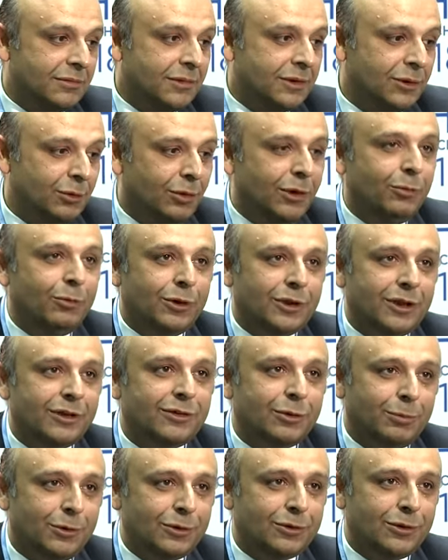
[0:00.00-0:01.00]
doing what they're
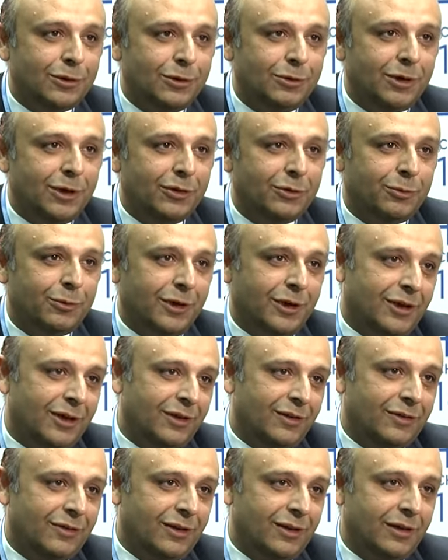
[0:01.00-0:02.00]
supposed to do as far
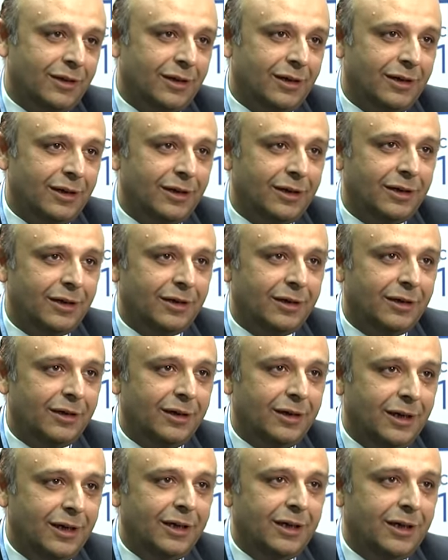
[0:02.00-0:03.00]
as the
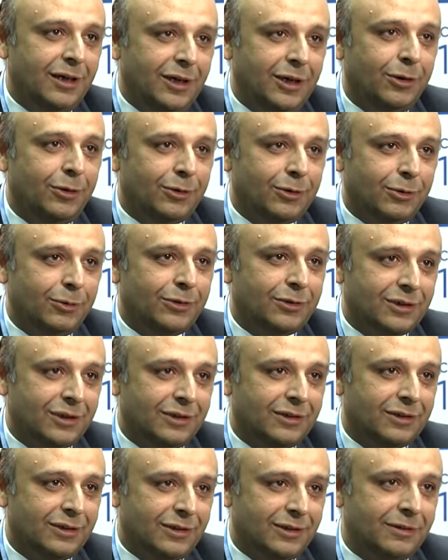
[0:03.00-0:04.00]
Kyoto was
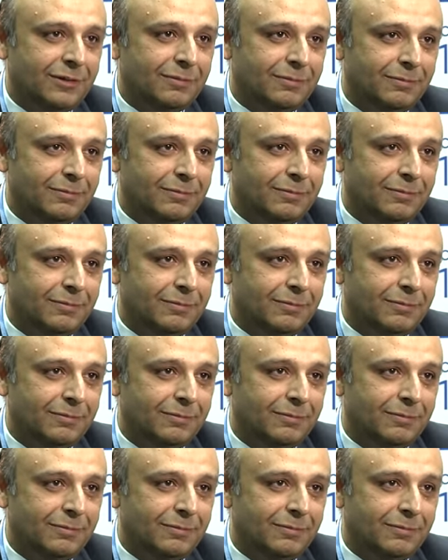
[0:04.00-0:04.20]
concerned.